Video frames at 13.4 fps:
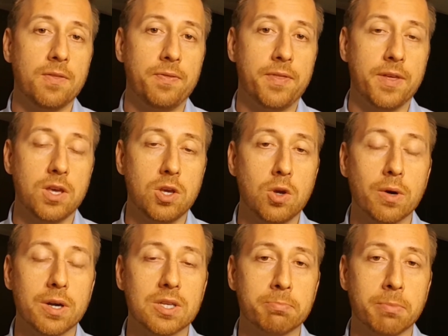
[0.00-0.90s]
the
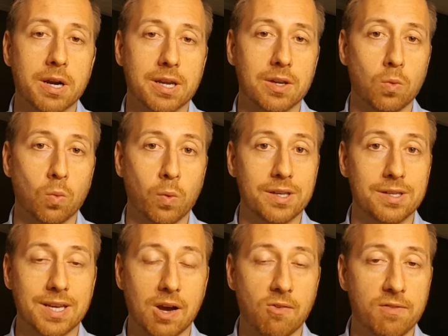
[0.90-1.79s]
US market went
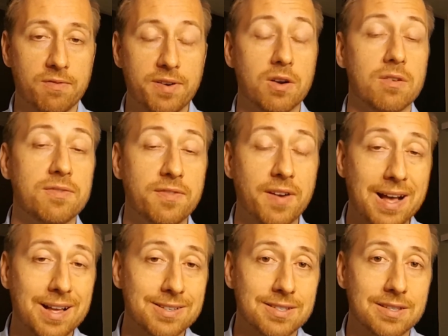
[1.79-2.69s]
down very
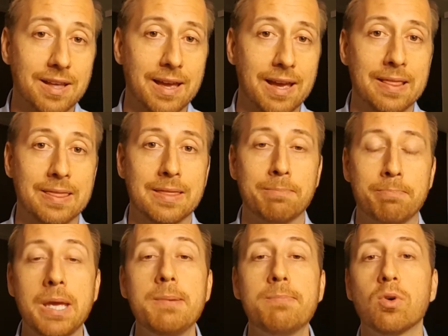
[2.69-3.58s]
fast, and the
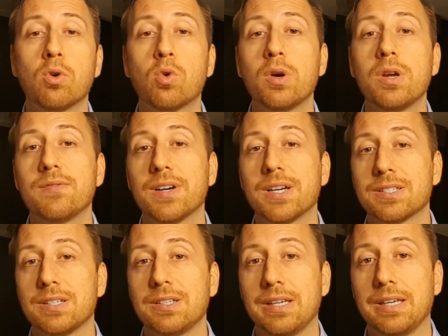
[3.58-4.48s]
people who
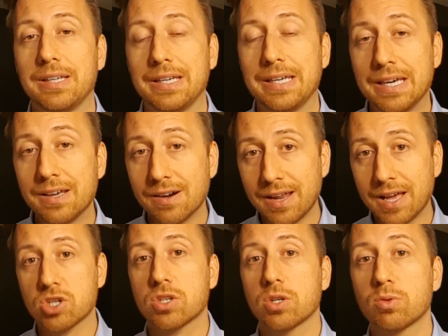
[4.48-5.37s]
invested in
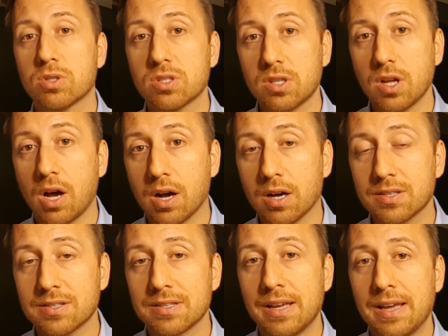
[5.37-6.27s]
international
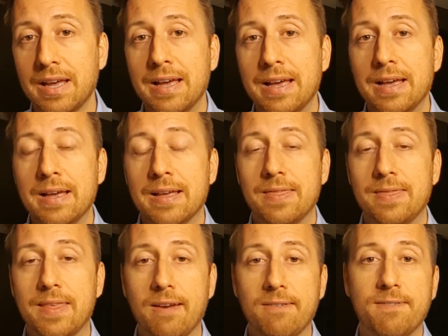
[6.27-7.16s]
stocks,
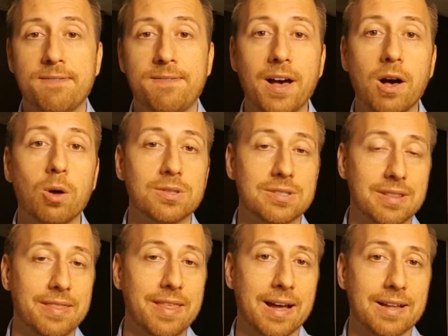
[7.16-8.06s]
they felt
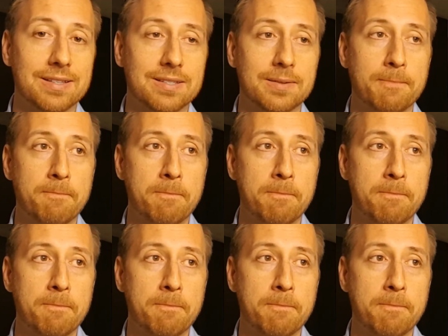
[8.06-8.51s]
that